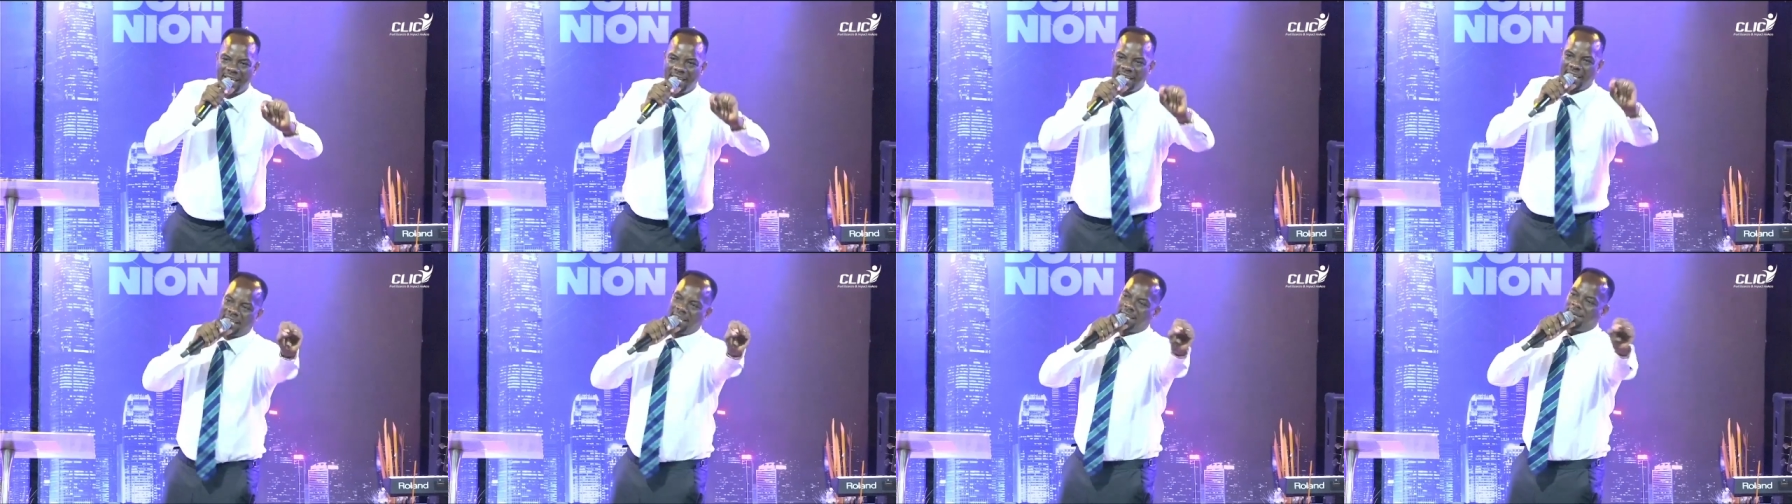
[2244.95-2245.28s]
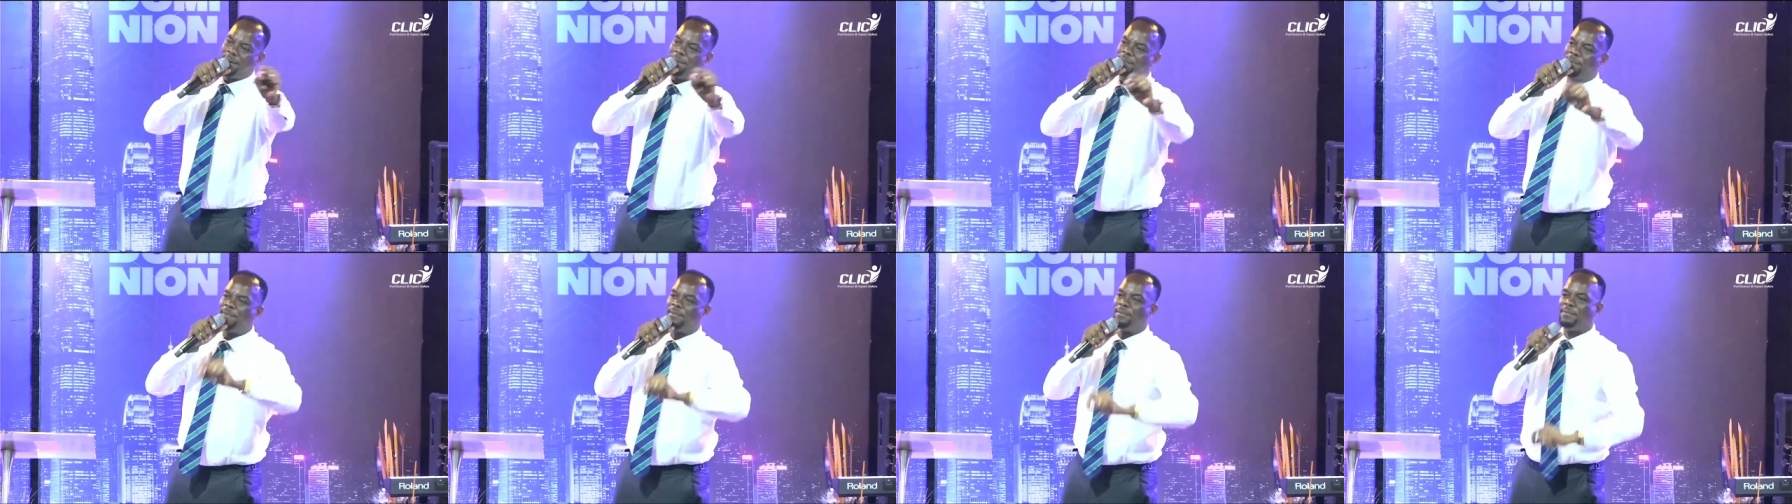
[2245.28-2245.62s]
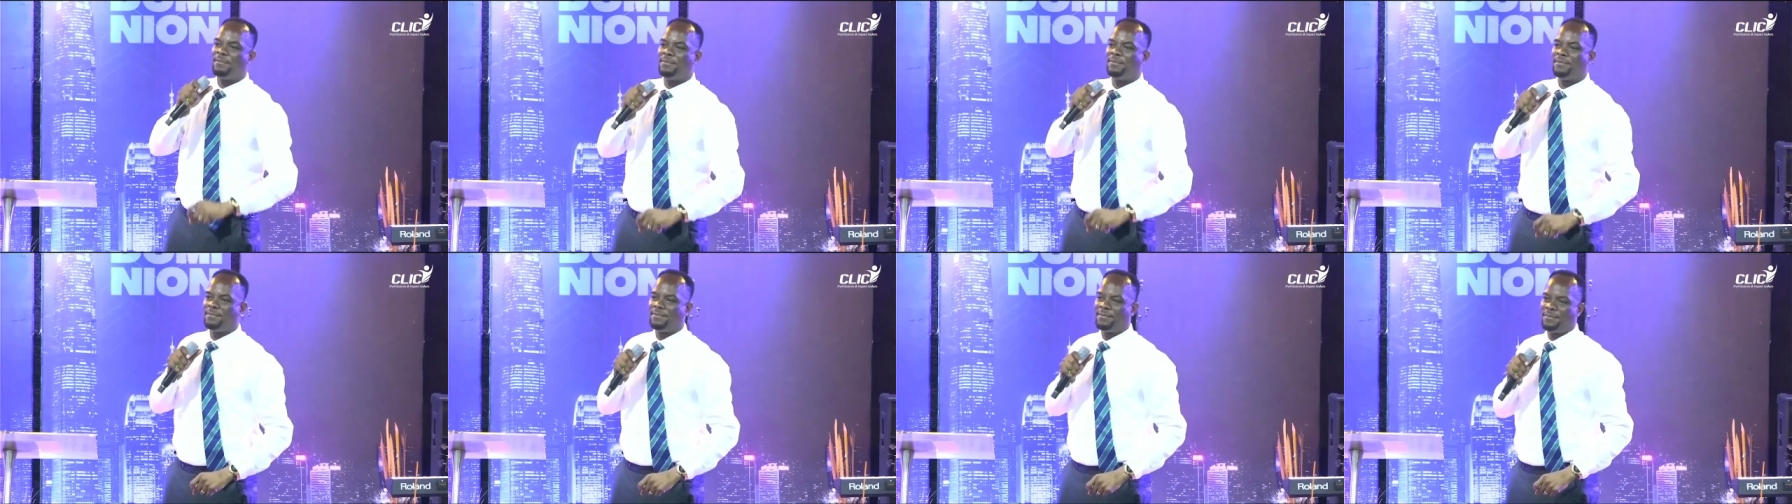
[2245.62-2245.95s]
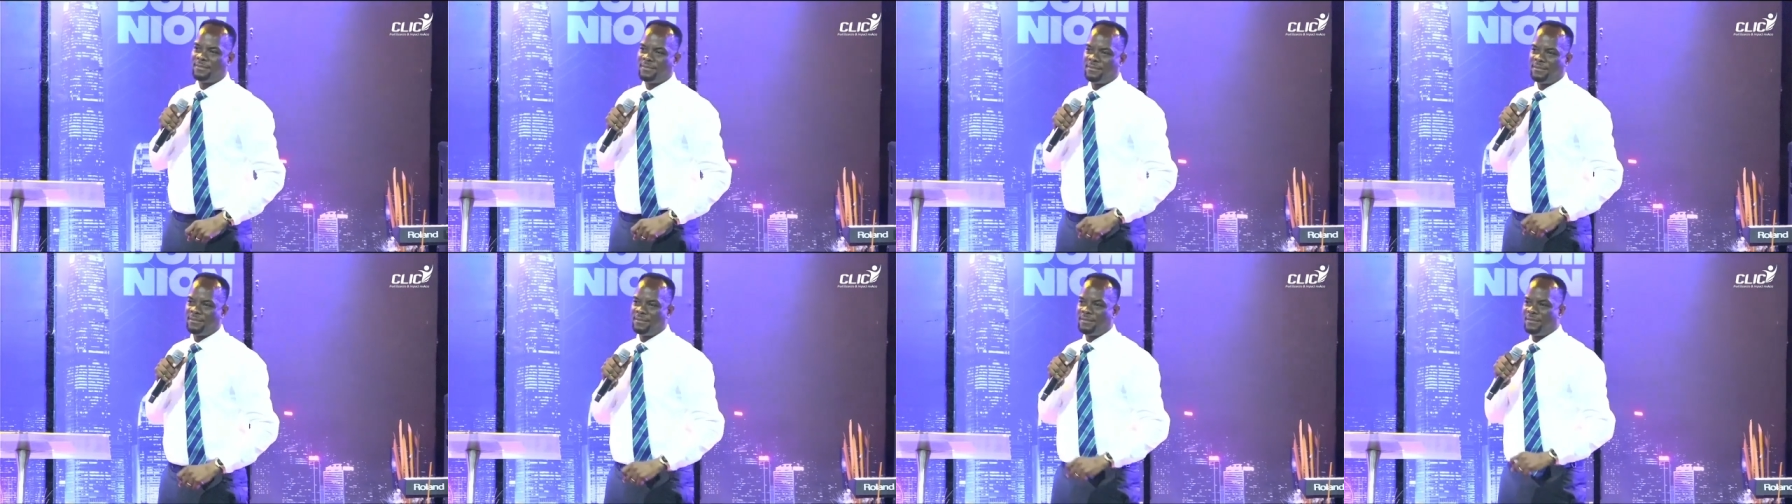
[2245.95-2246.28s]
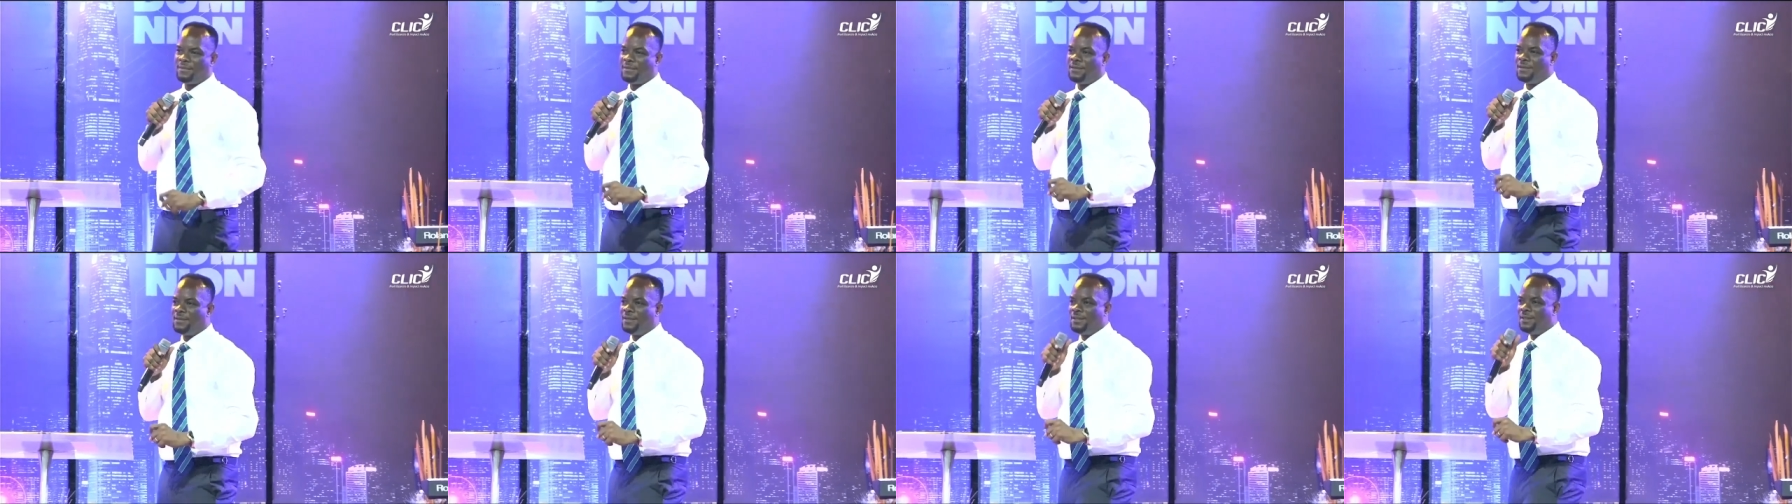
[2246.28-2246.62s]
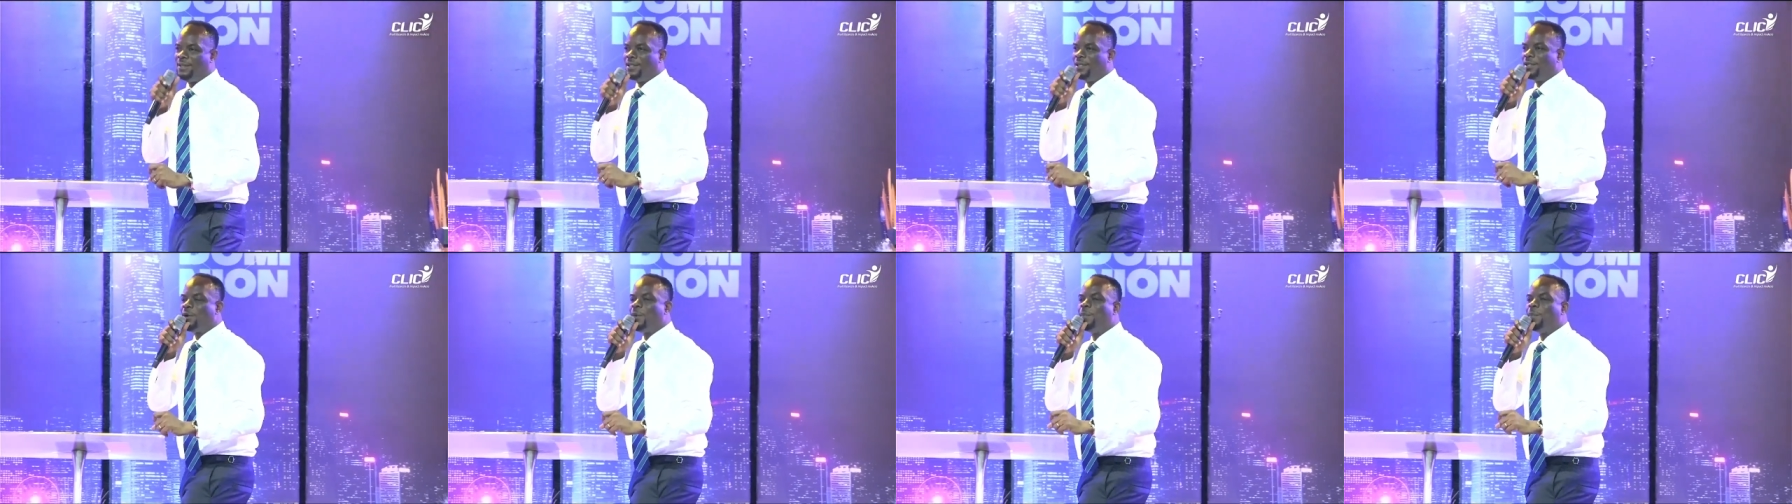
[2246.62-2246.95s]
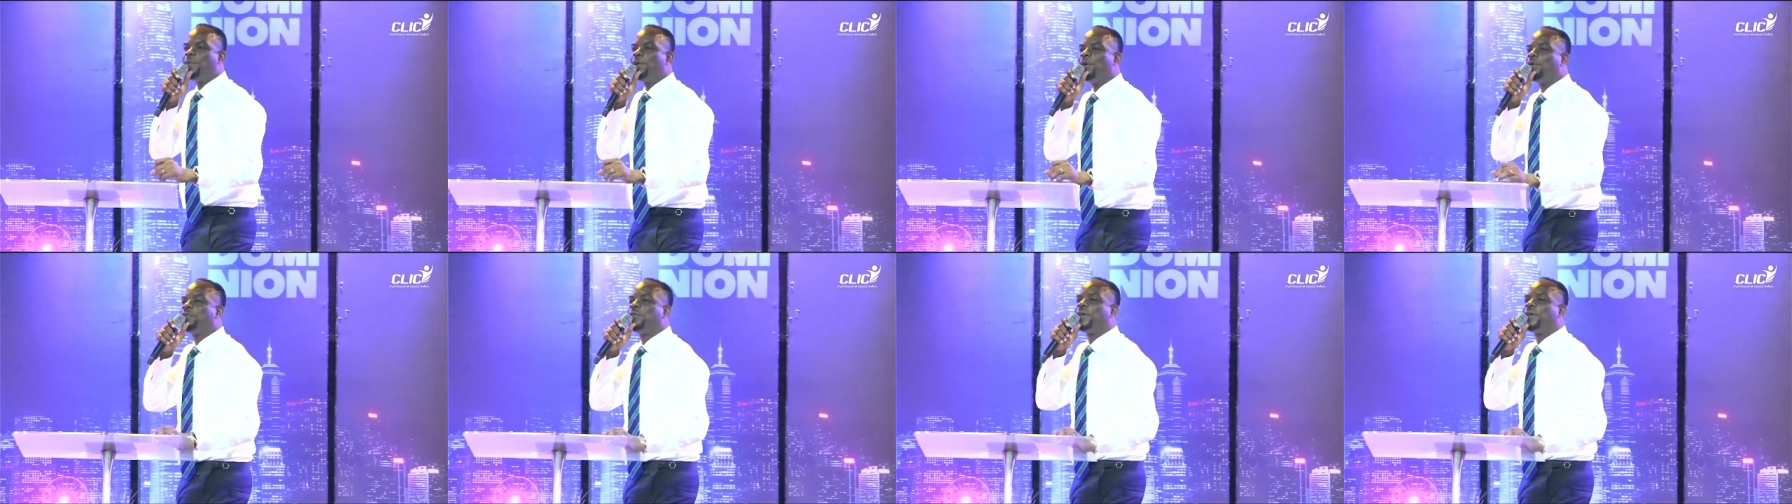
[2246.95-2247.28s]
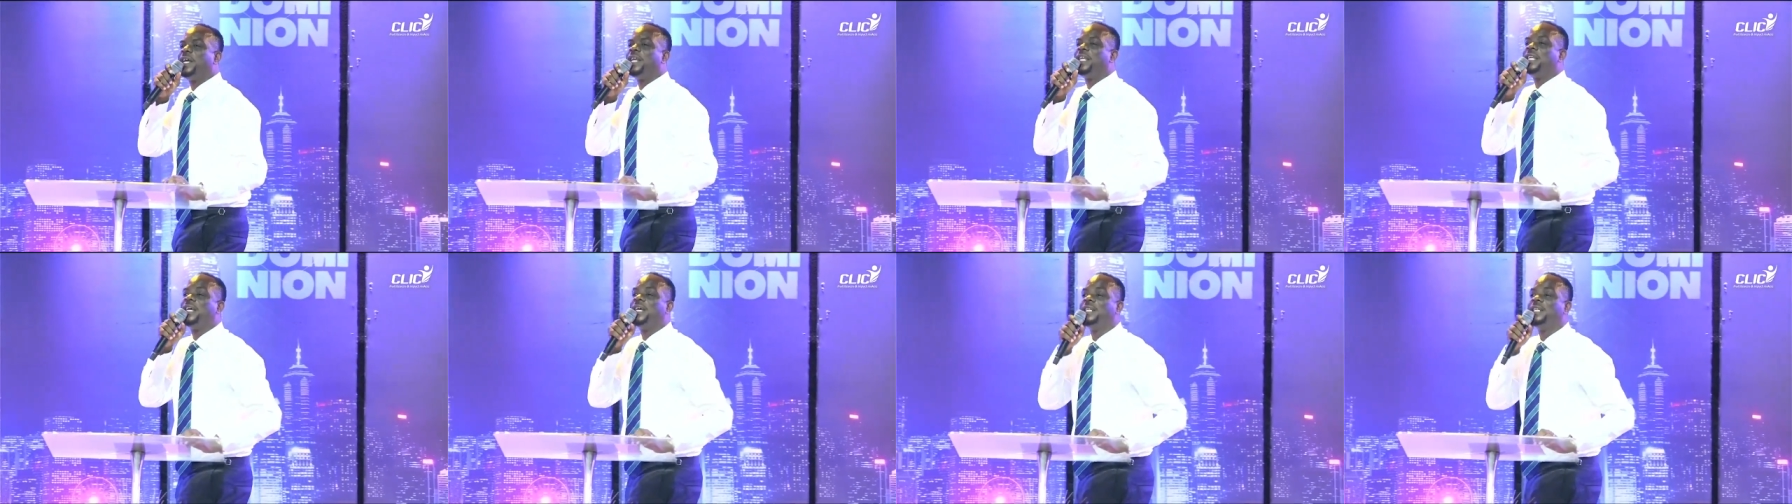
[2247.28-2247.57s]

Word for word: him. Don't be offended.